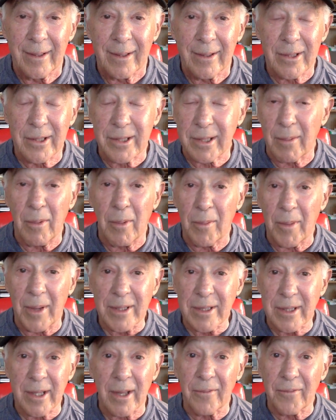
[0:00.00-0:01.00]
Because some of my
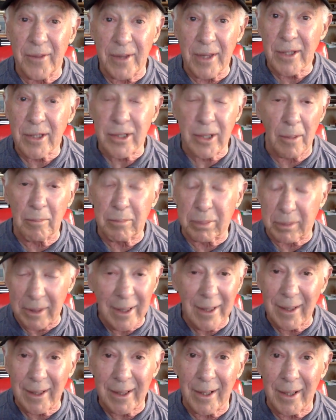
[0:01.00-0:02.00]
stuff is
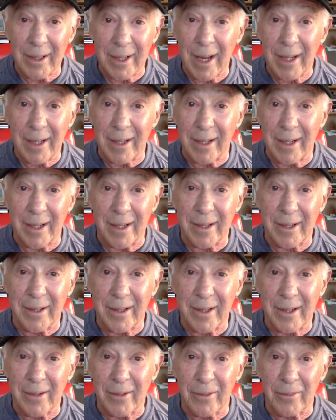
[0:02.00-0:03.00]
completely unedited. You
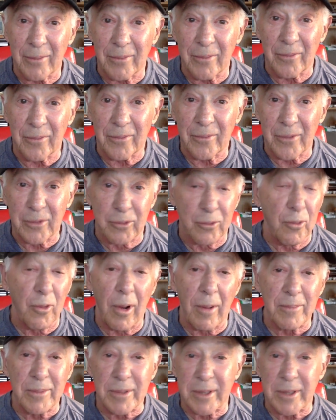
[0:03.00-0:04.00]
hear screw
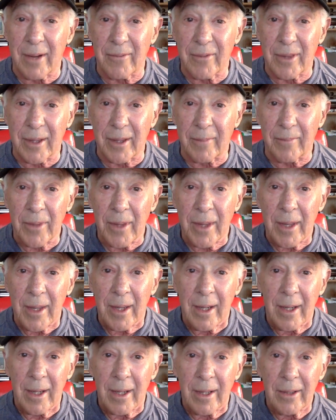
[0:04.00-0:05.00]
ups and everything.
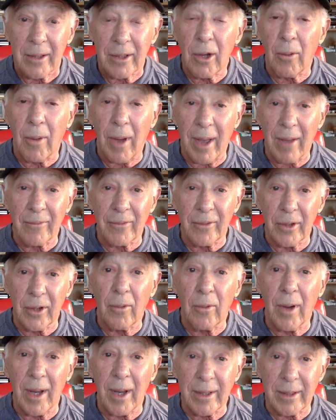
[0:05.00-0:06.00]
No, I have
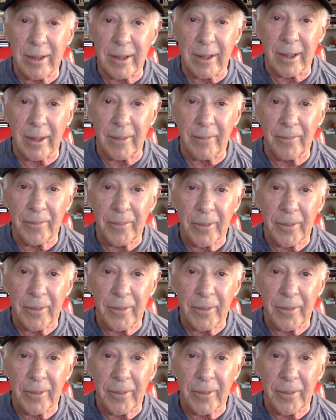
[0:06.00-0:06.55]
no idea.